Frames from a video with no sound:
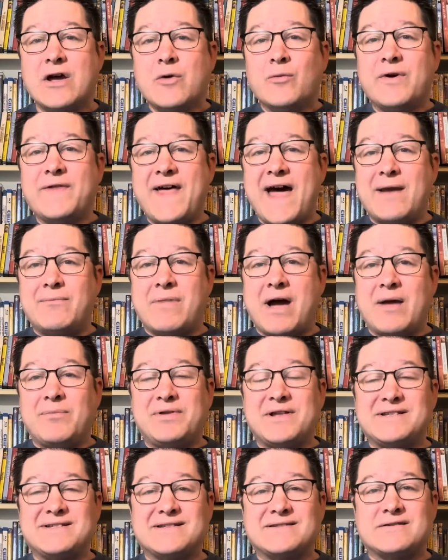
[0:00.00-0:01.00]
With that in mind,
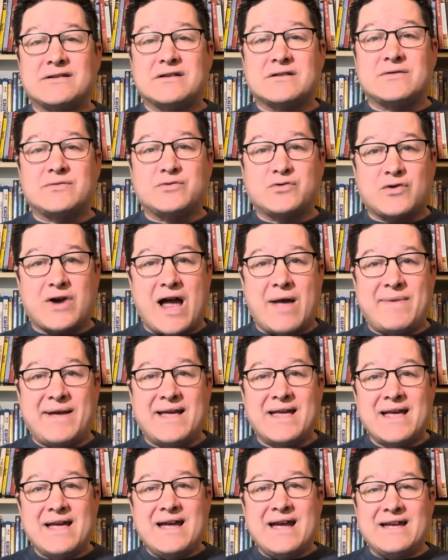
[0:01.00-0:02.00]
please consider subscribing,
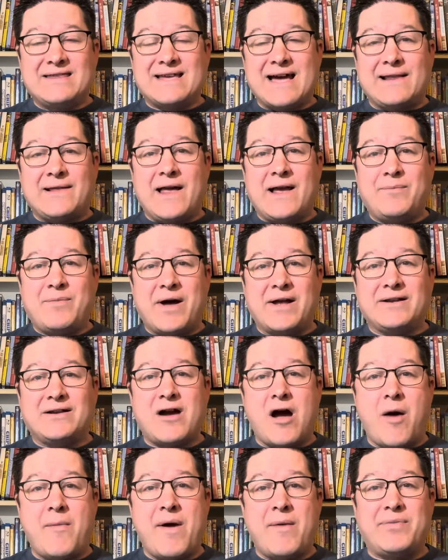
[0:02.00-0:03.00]
hit that like button,
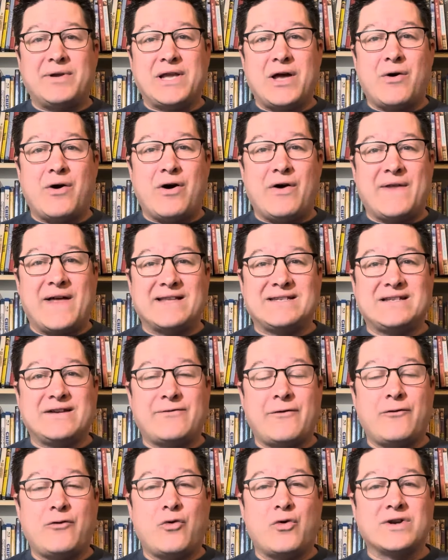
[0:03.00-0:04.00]
comment below, all that stuff,
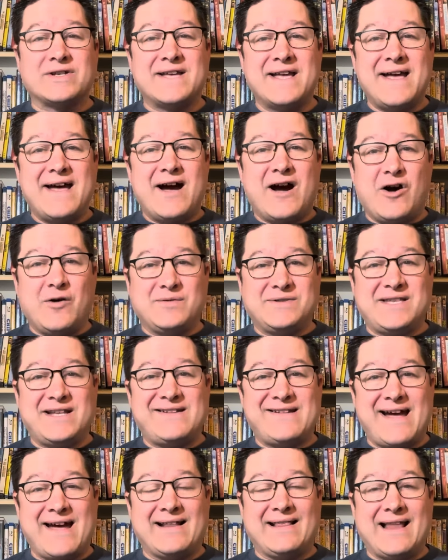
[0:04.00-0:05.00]
of course, helps the
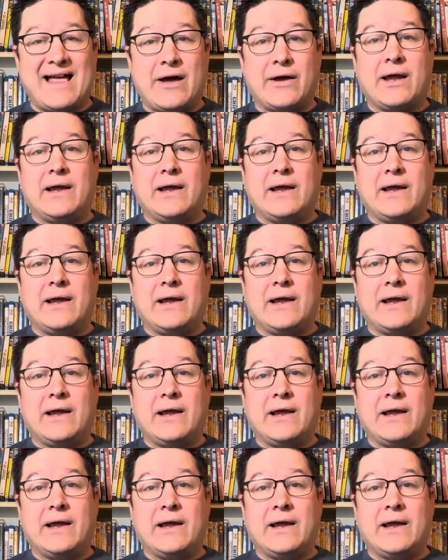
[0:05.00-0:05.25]
channel out.